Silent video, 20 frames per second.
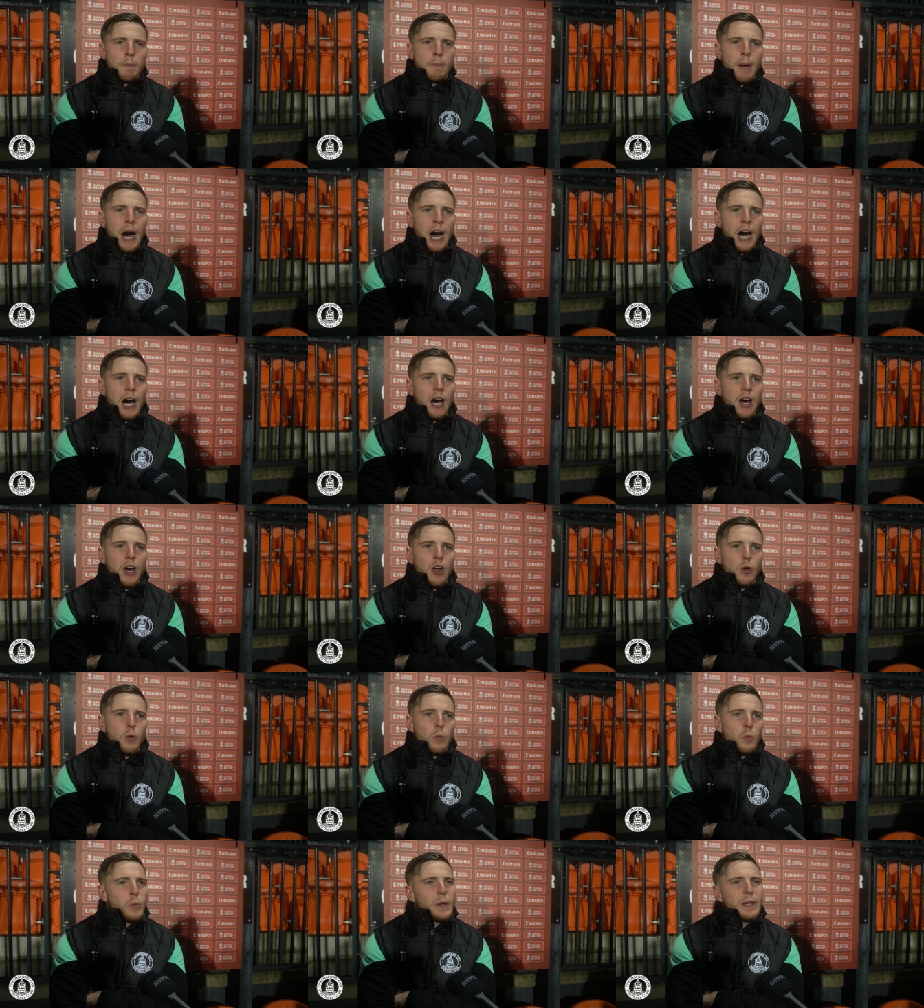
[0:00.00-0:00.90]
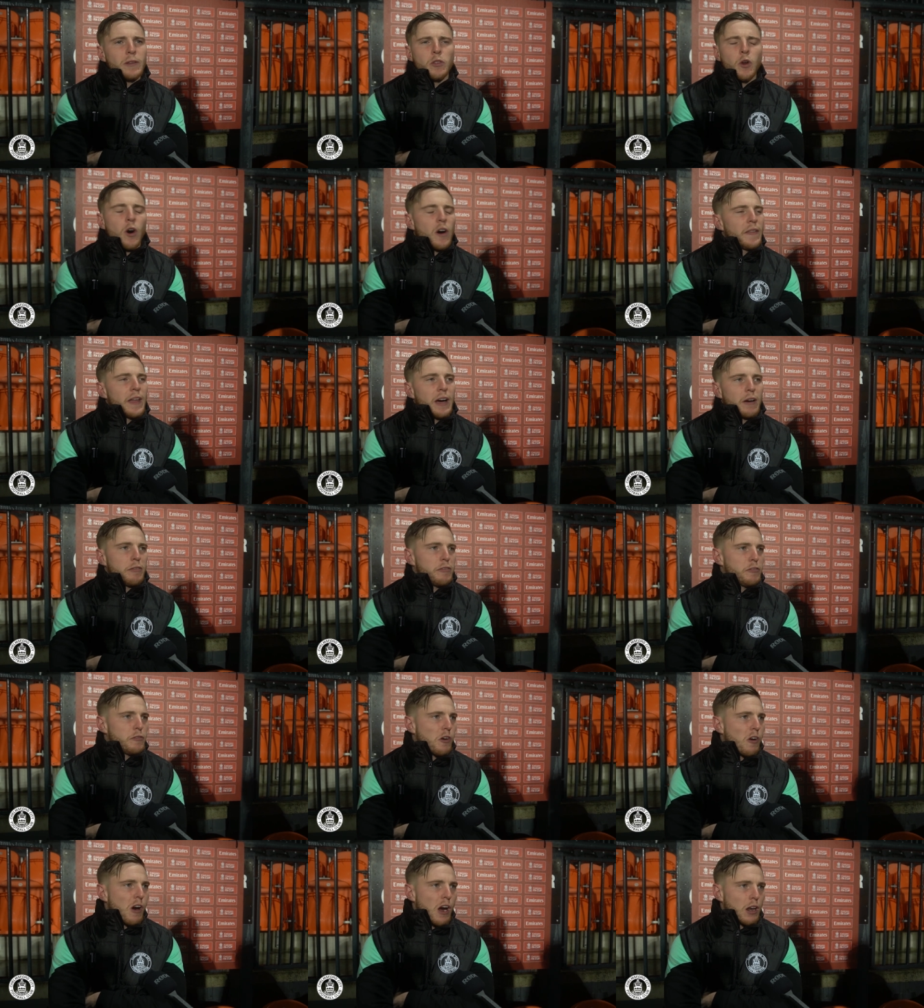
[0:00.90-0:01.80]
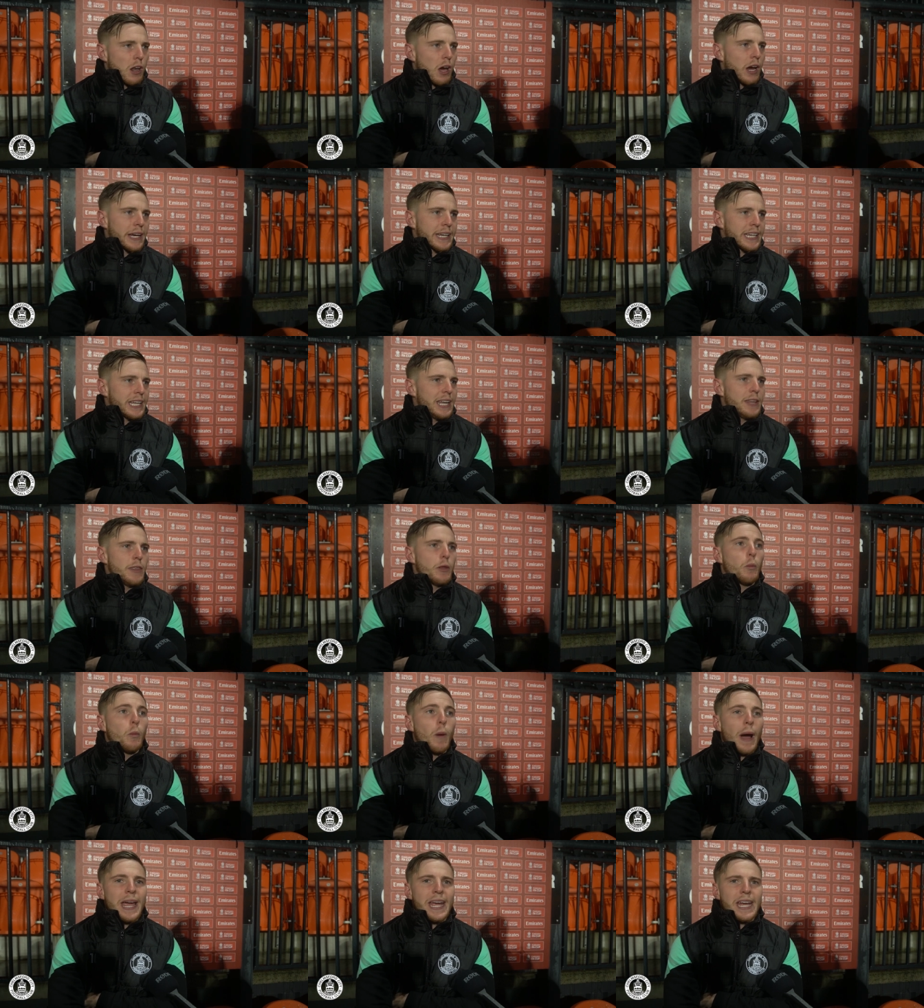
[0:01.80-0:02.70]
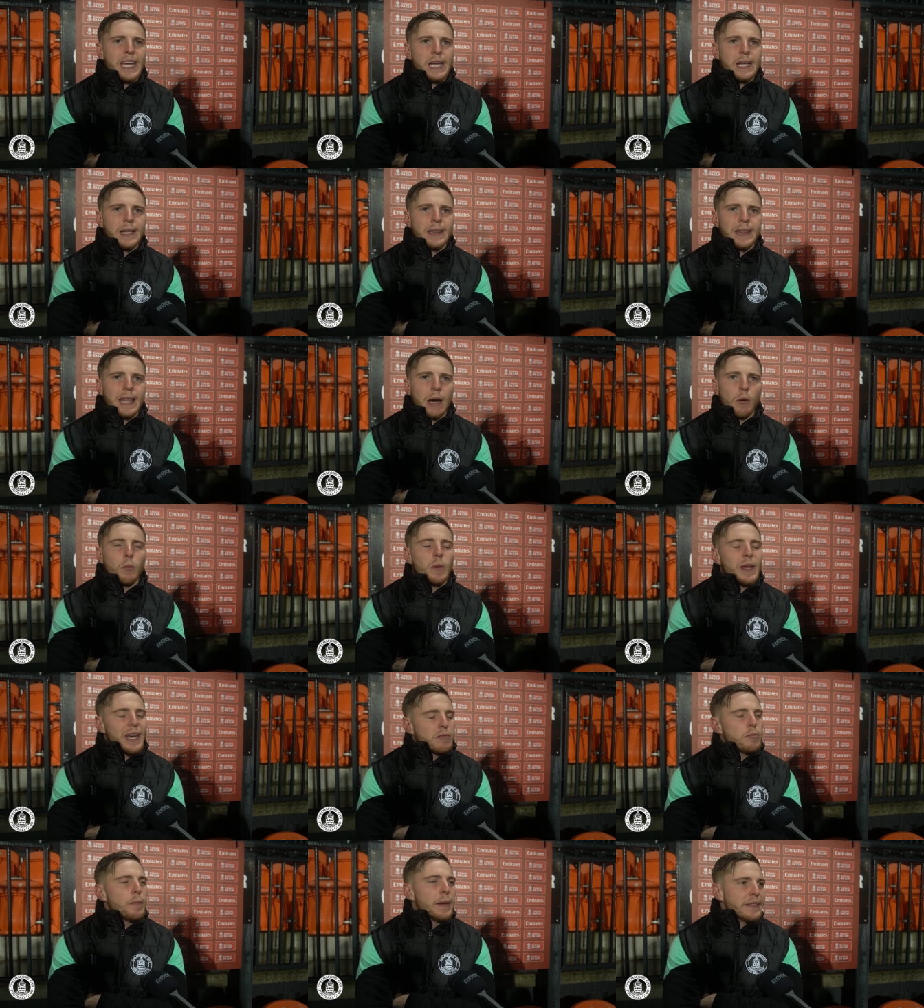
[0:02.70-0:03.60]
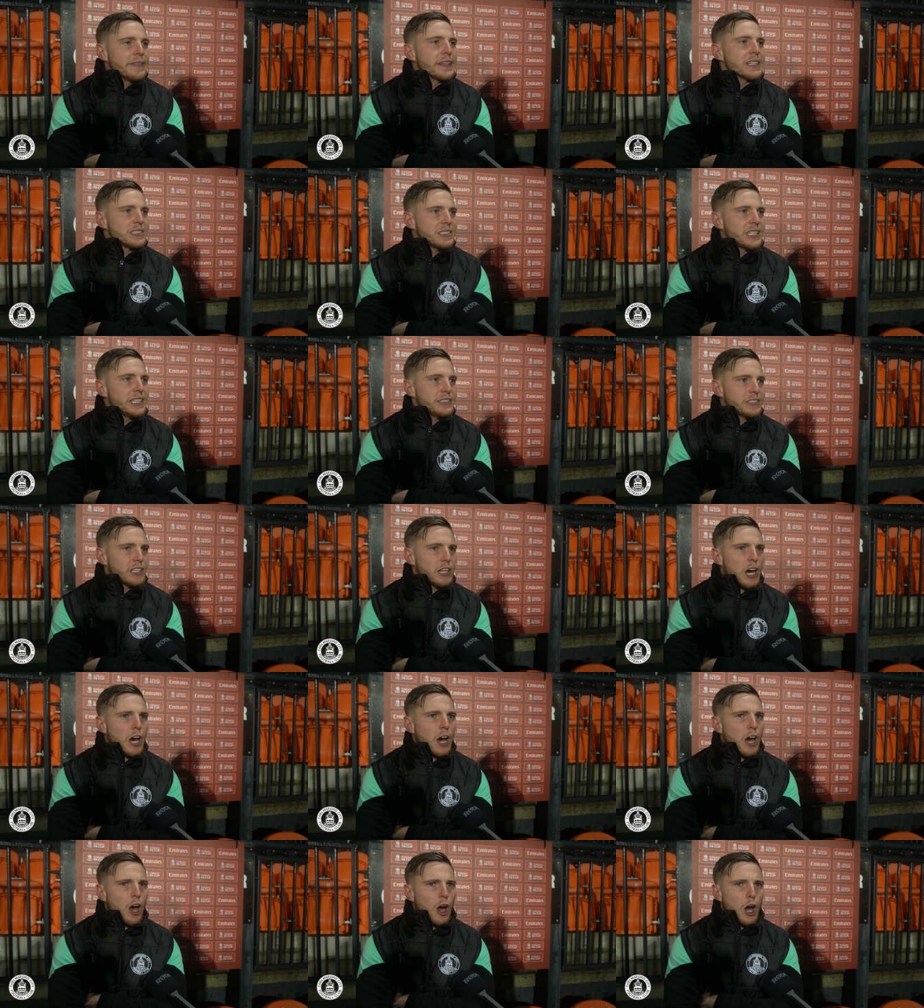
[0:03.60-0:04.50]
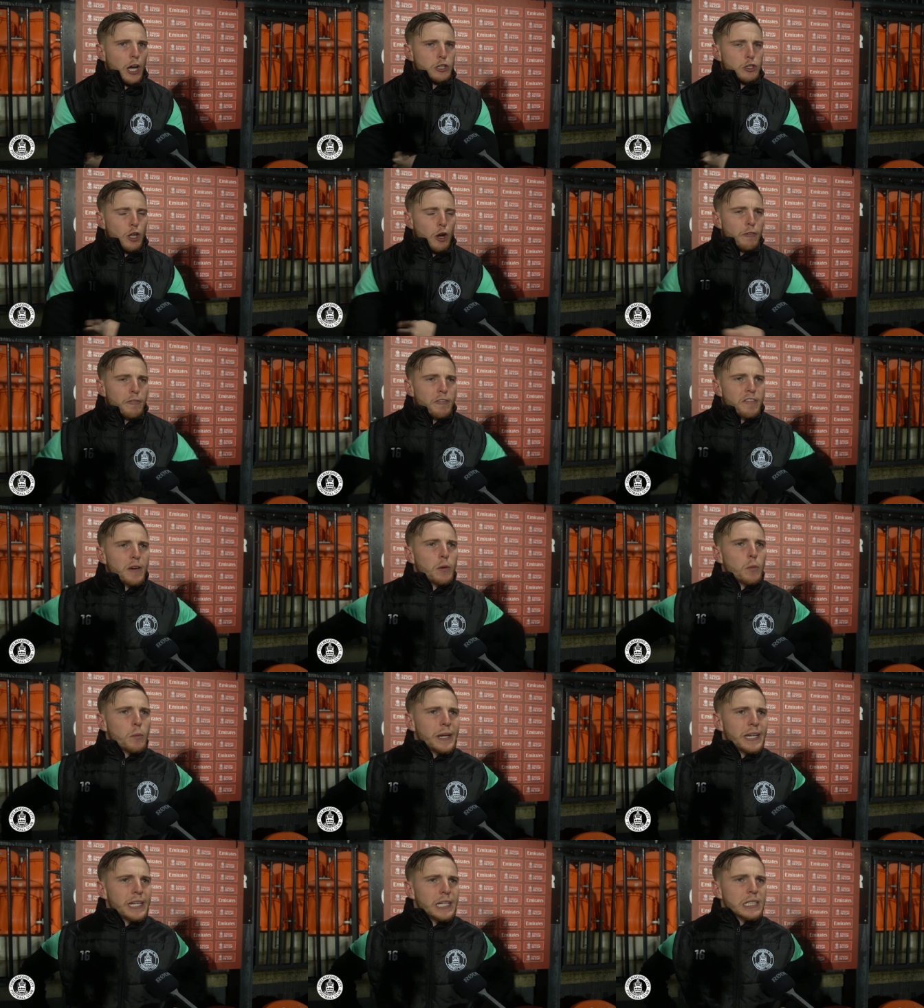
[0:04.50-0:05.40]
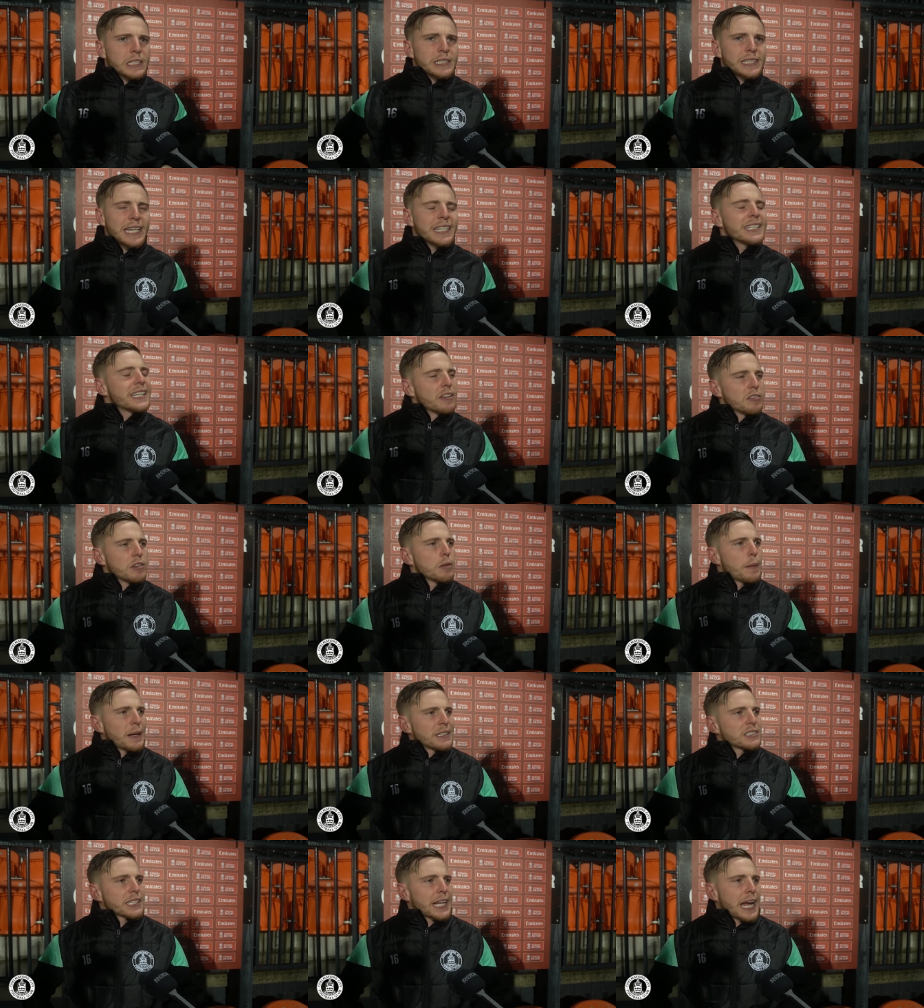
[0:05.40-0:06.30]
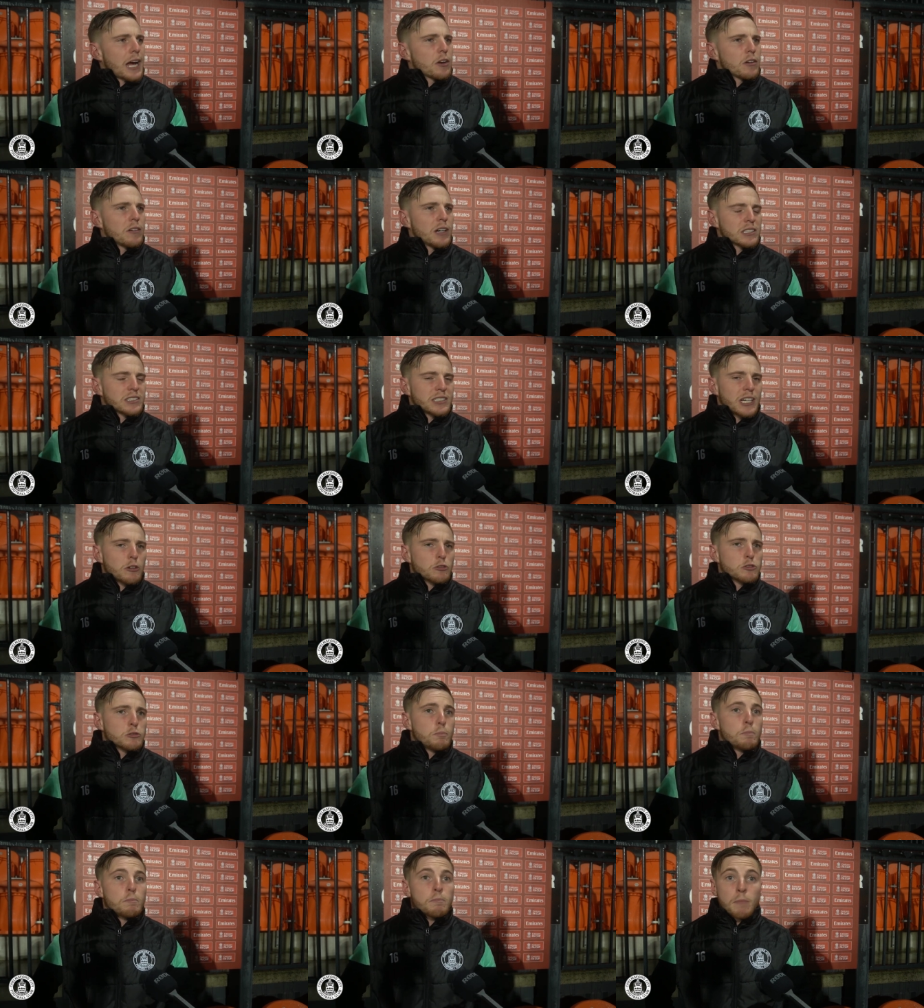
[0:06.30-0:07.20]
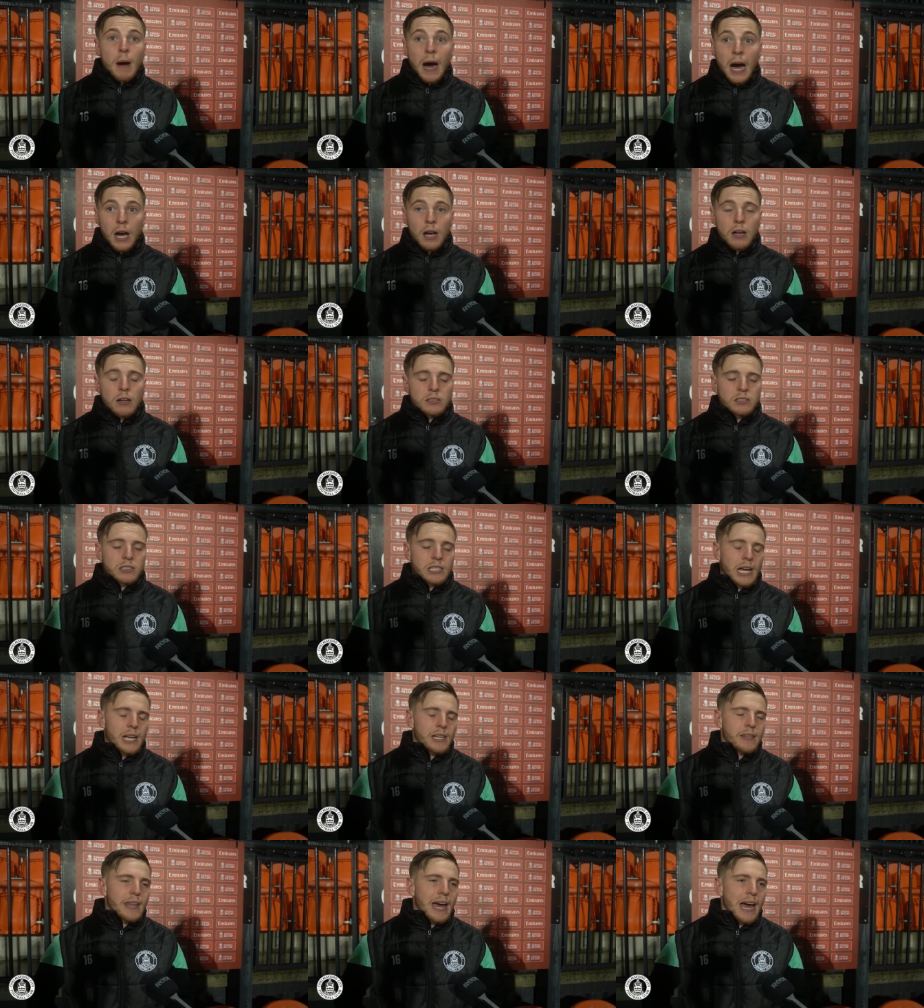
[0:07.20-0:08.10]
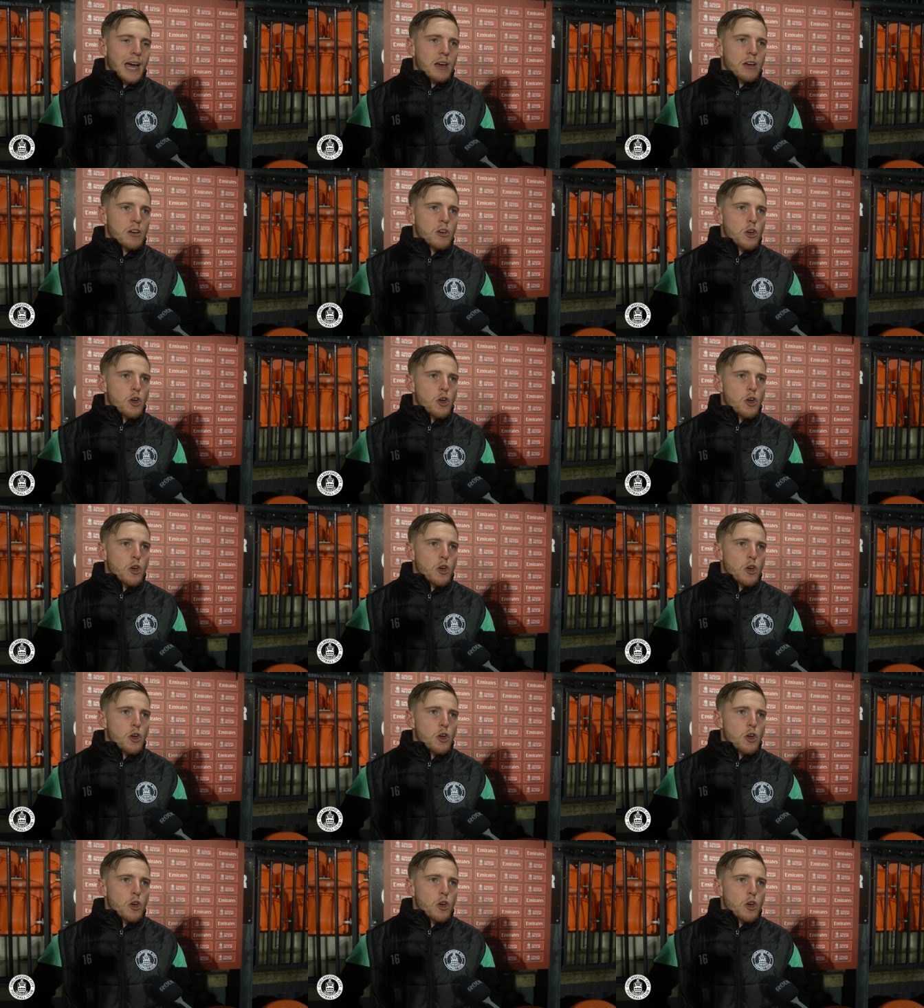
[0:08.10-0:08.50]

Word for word: but with not enough for our liking and the way that we have been this season I, I don't think we did give the best account of ourselves but saying that